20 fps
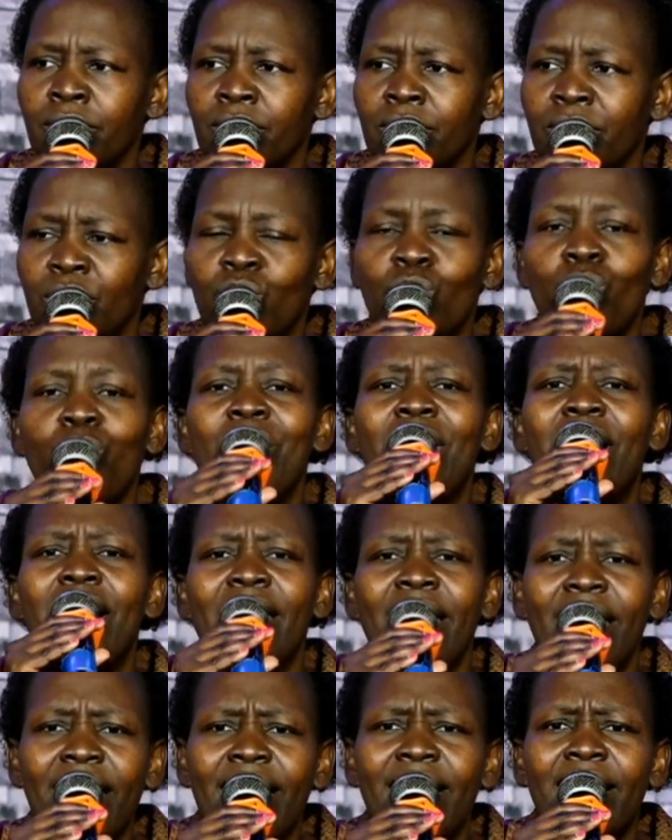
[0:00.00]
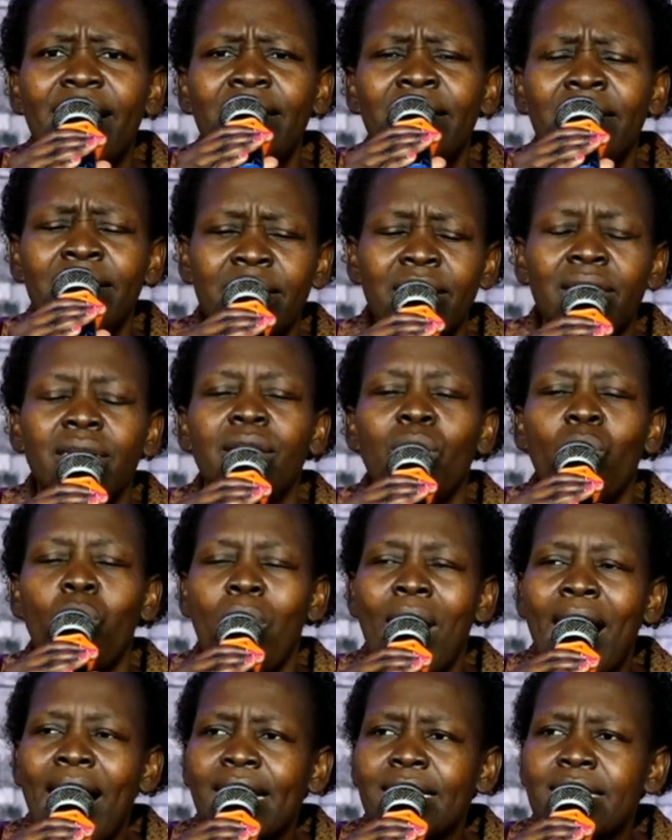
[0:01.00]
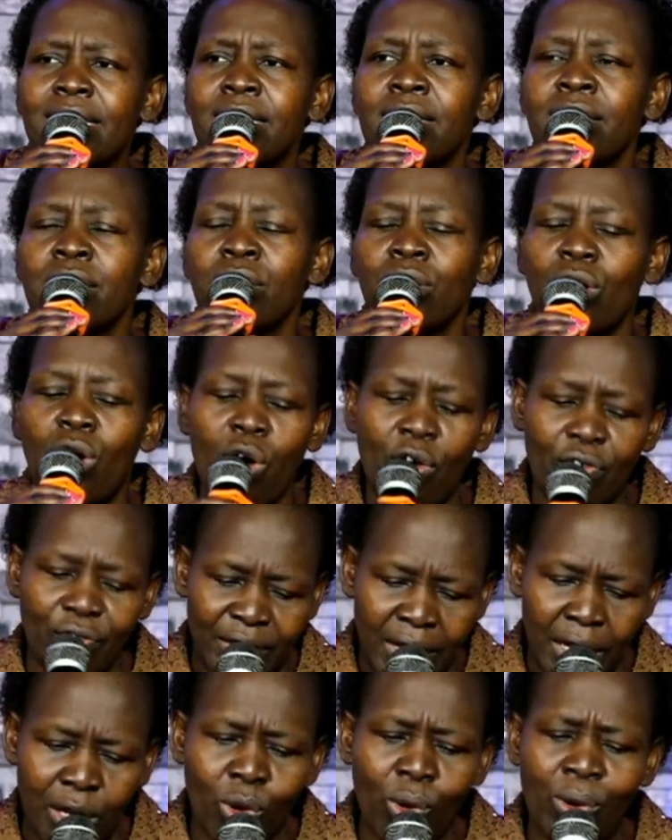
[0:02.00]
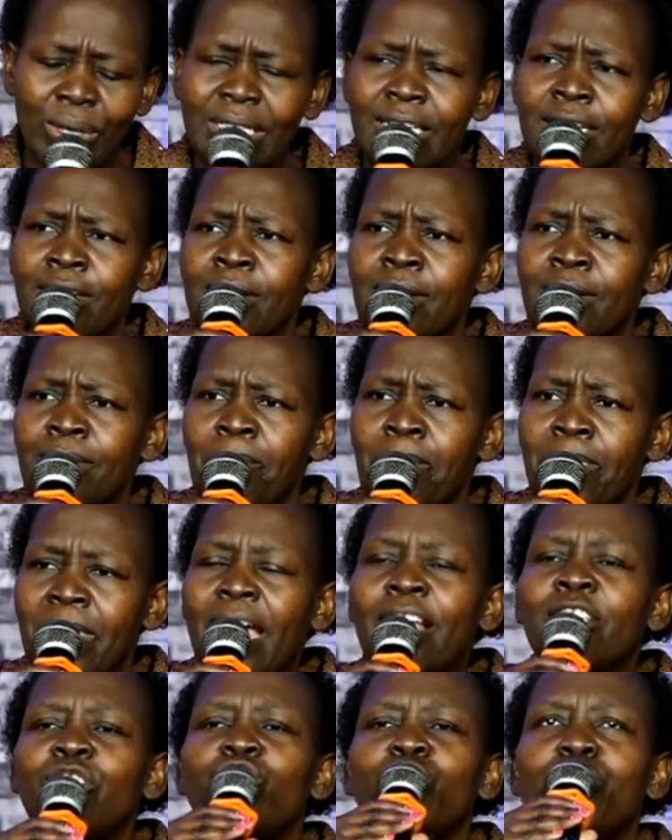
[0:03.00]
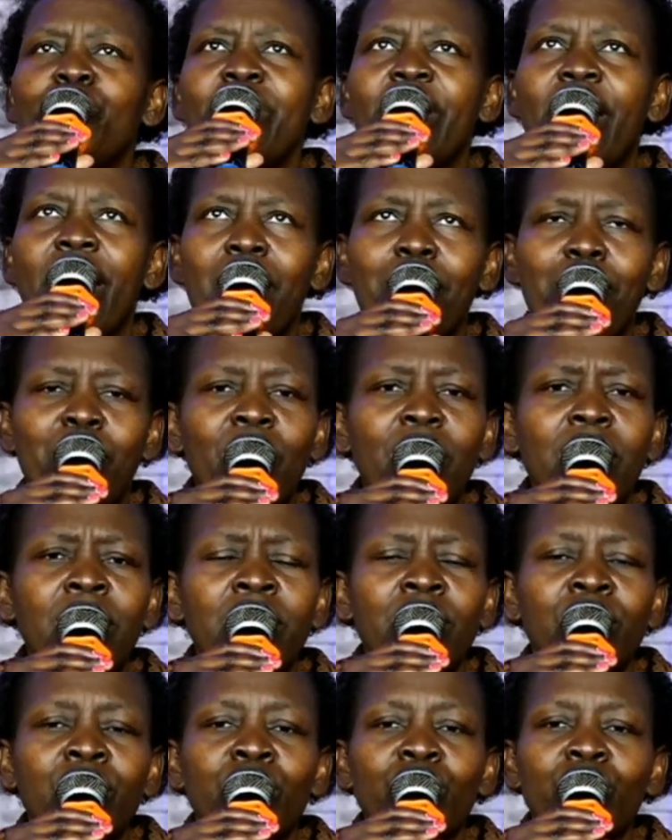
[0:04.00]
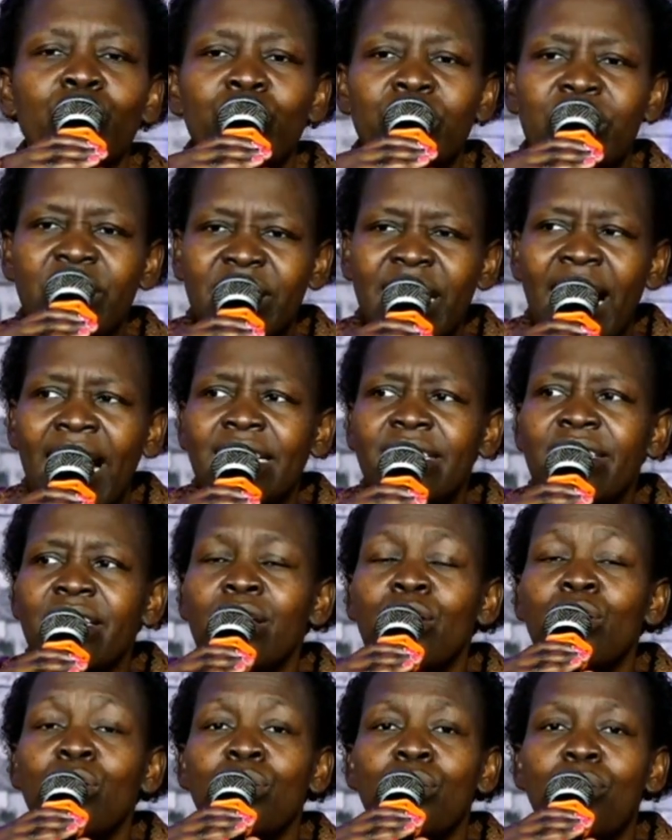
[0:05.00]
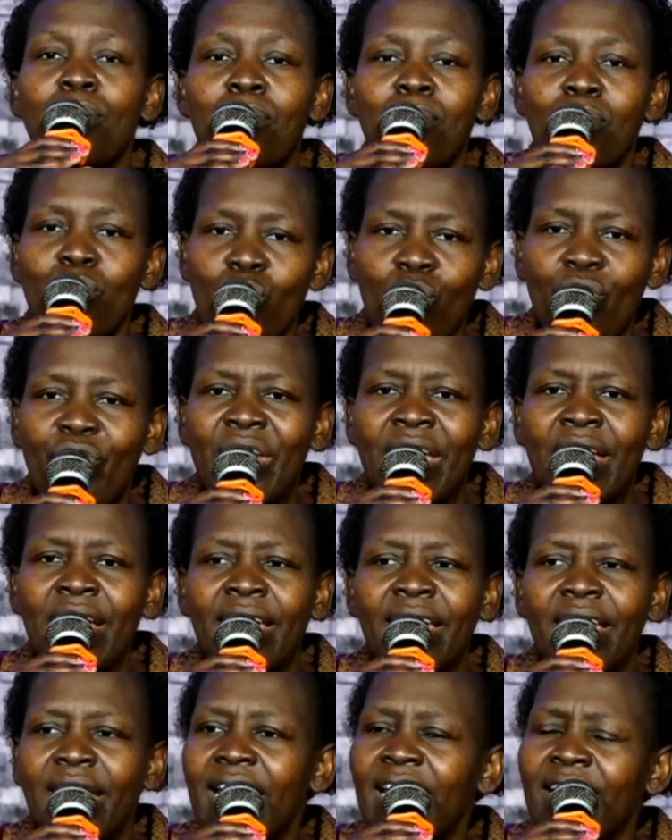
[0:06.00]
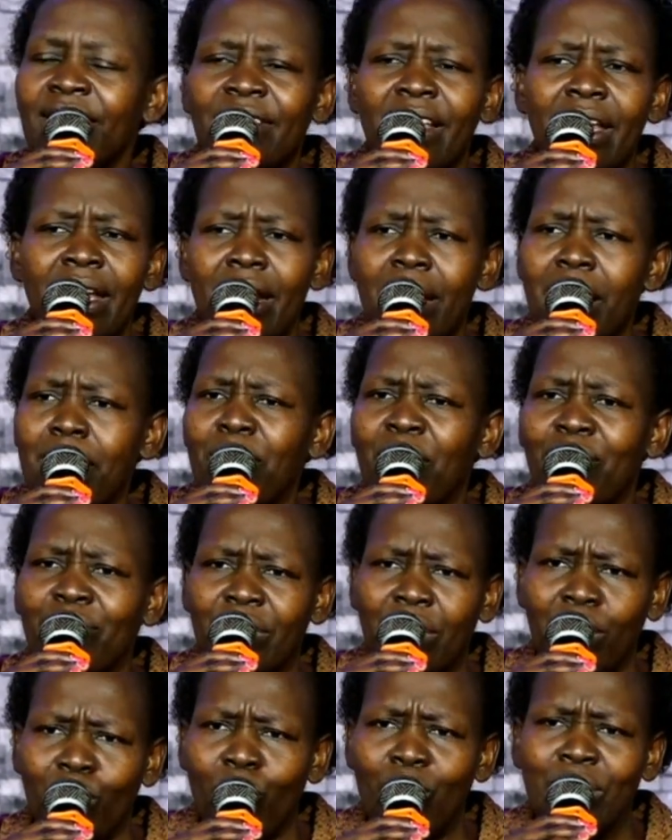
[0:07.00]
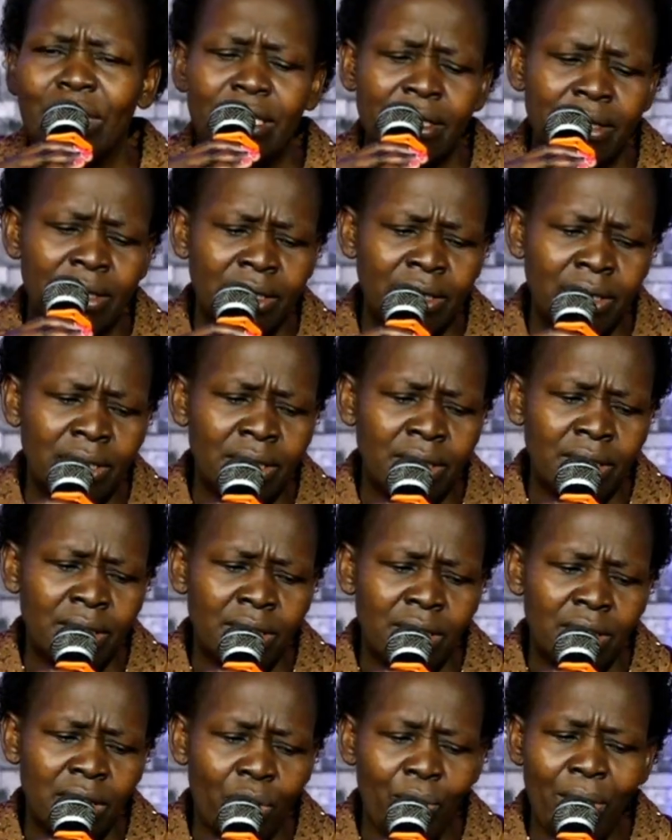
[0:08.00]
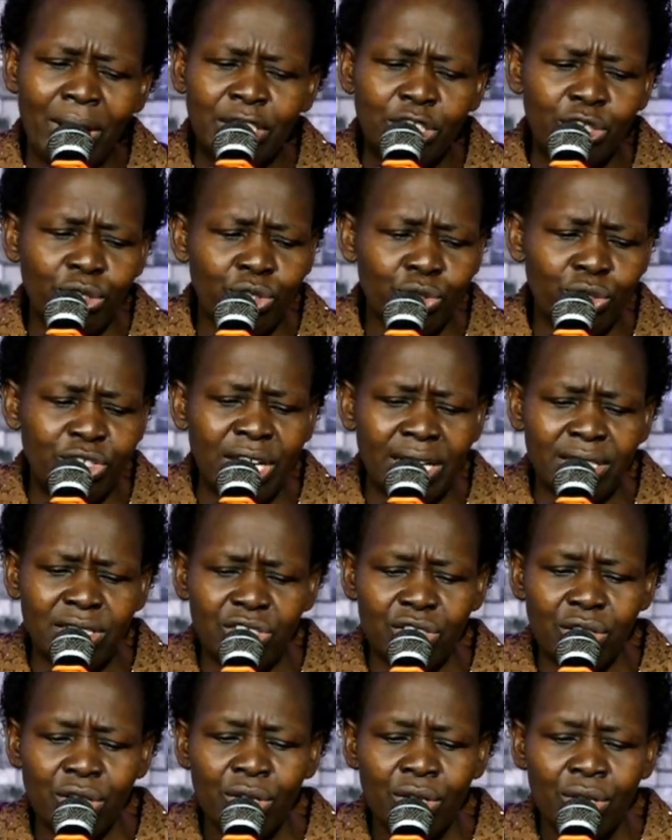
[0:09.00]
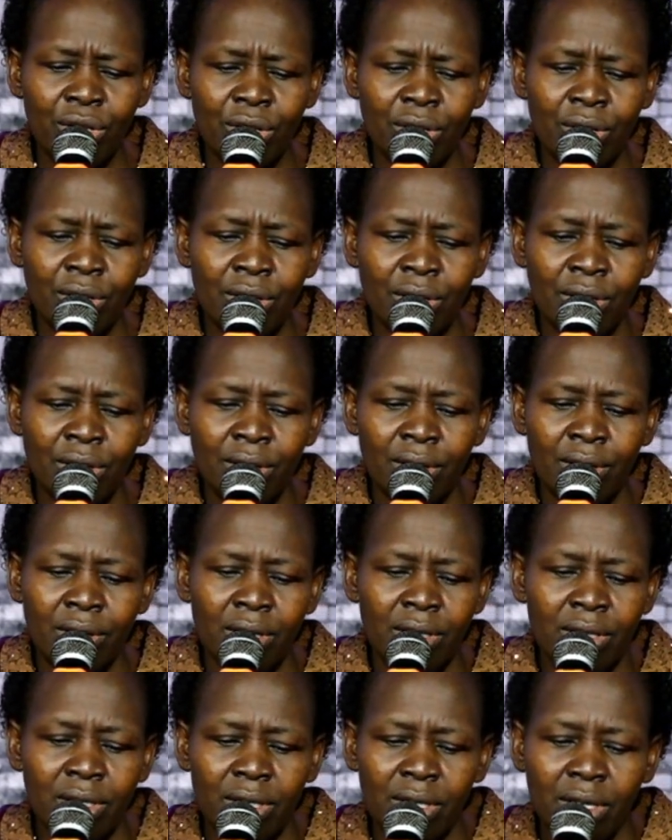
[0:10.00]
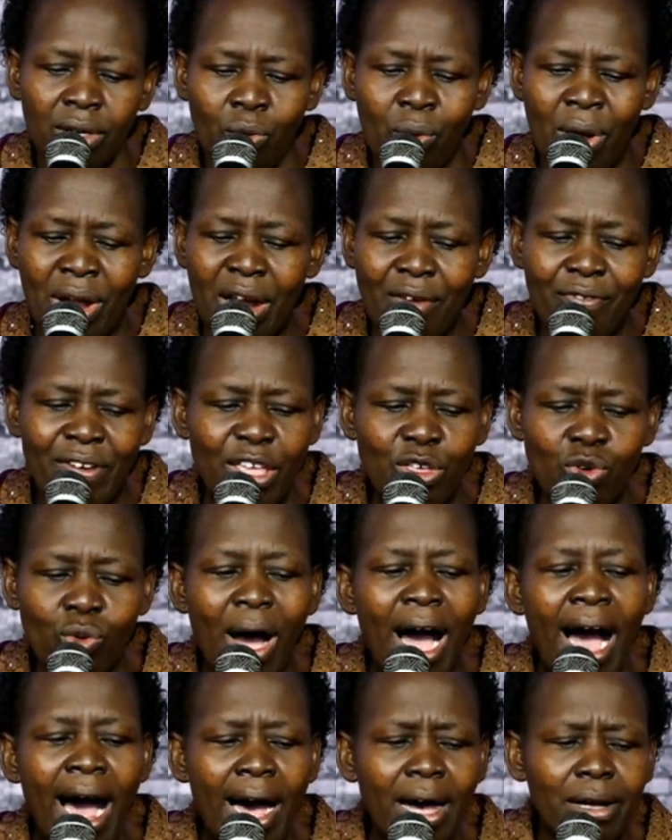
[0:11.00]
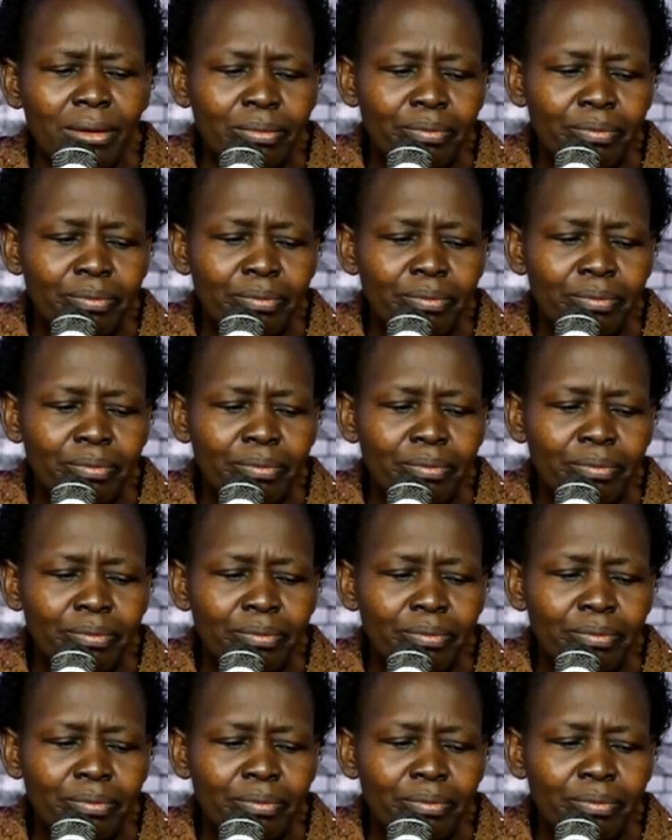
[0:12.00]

You will hear the word of the Lord and you'll be able to start moving in the name of the Lord. I want you to just, wherever you are,